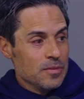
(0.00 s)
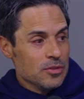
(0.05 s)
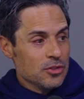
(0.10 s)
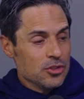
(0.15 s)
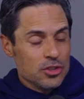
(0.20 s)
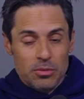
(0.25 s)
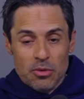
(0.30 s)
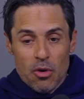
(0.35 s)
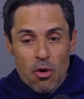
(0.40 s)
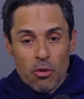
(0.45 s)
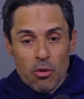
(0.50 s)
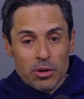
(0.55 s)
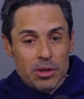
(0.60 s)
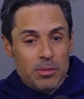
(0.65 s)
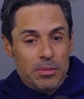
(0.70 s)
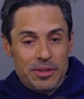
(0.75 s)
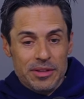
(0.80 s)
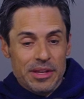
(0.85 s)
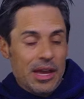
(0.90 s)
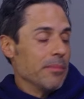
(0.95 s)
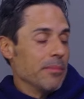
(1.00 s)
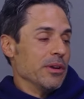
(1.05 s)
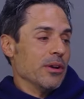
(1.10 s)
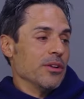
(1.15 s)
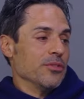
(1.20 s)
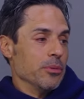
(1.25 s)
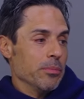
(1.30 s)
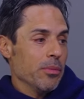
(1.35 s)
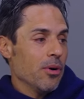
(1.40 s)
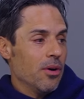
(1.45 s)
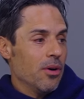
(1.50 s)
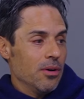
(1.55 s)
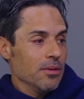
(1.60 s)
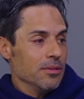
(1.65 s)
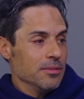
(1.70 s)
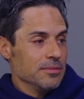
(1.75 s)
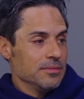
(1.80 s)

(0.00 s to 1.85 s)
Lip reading: should already be damn near at the ball.